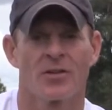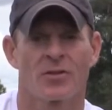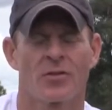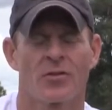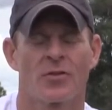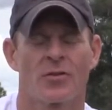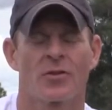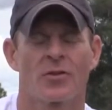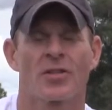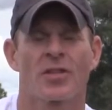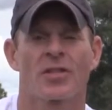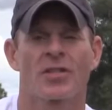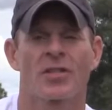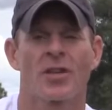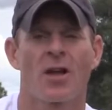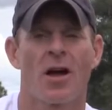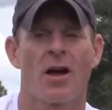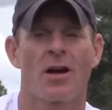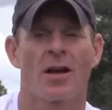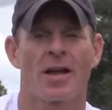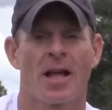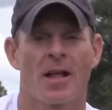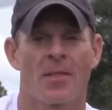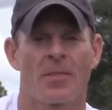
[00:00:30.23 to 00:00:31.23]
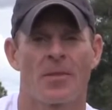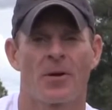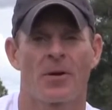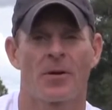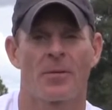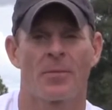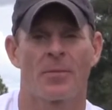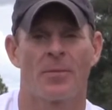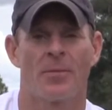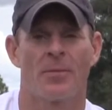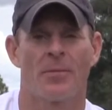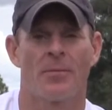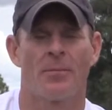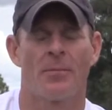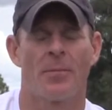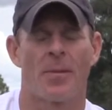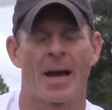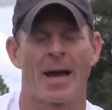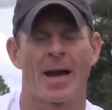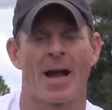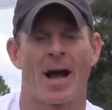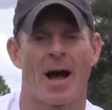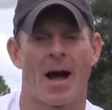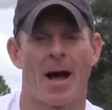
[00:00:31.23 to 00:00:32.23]
So there's a song out there
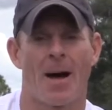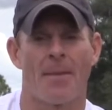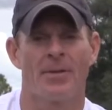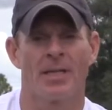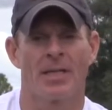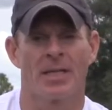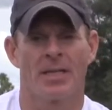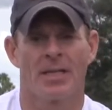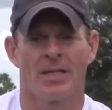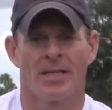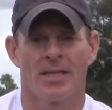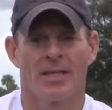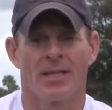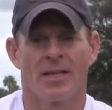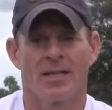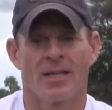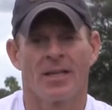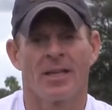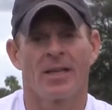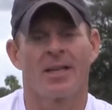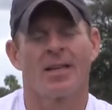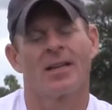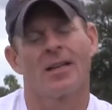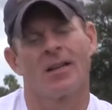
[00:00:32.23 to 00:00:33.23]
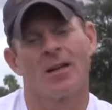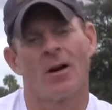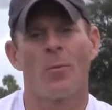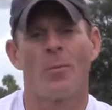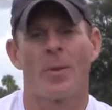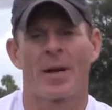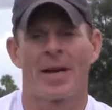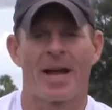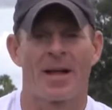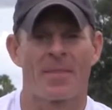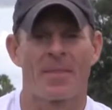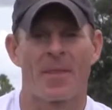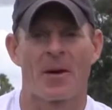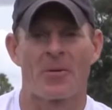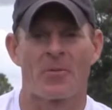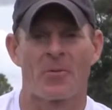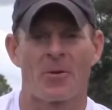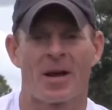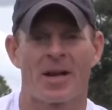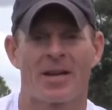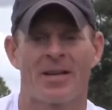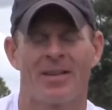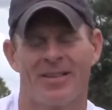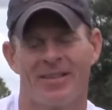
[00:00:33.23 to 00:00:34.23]
by Omni. Hope I got that
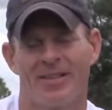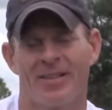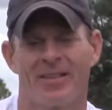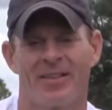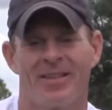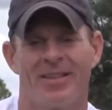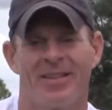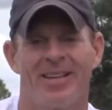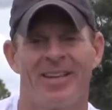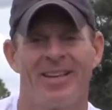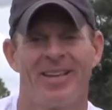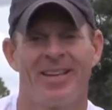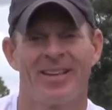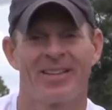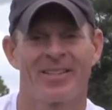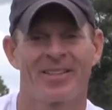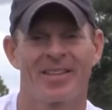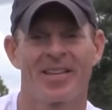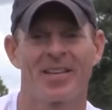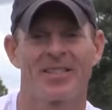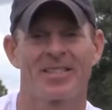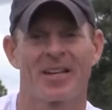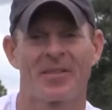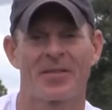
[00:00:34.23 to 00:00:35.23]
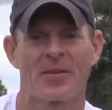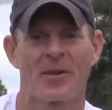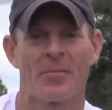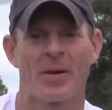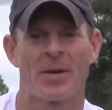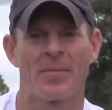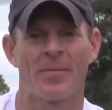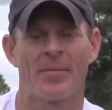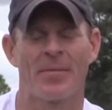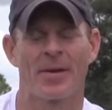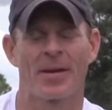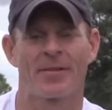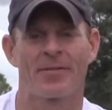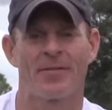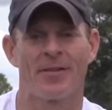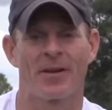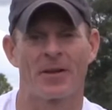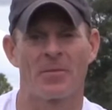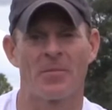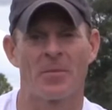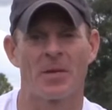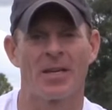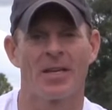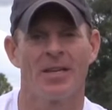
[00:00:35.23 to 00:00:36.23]
right. Kids out there might make
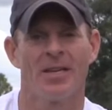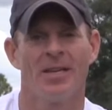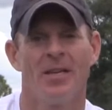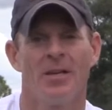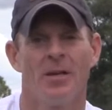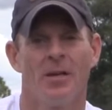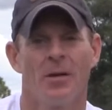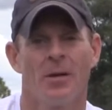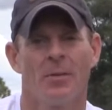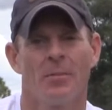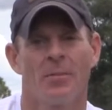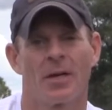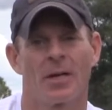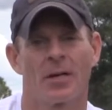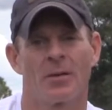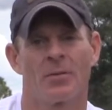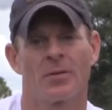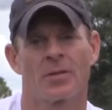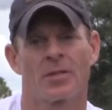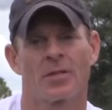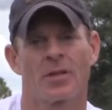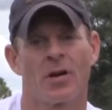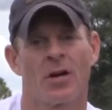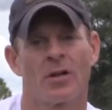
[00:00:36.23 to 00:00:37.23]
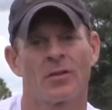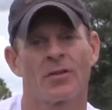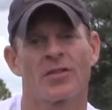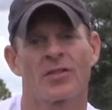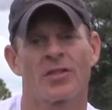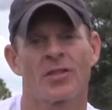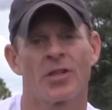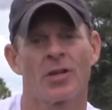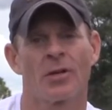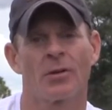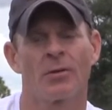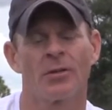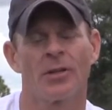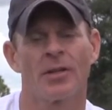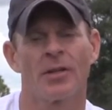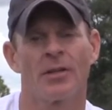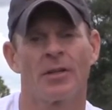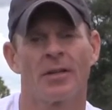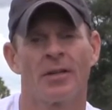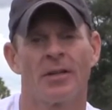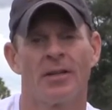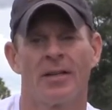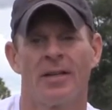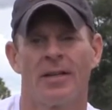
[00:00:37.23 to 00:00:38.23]
fun of me, but it was called
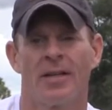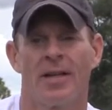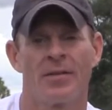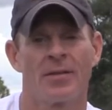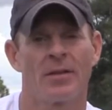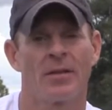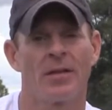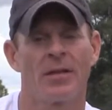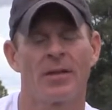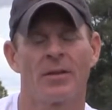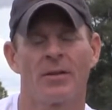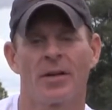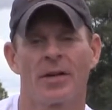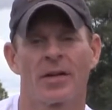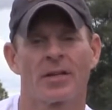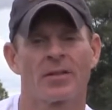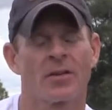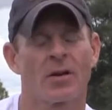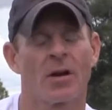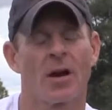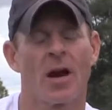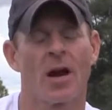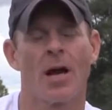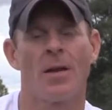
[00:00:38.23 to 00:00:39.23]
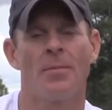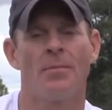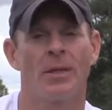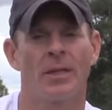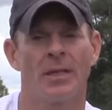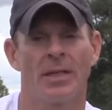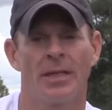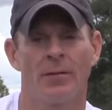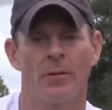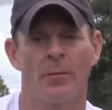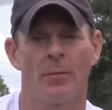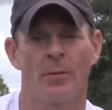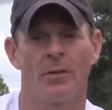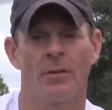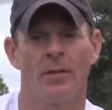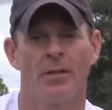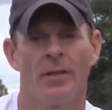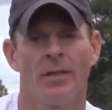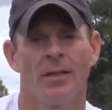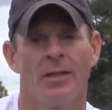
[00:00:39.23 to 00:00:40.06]
Cheerleader, and the lyrics are unbelievable.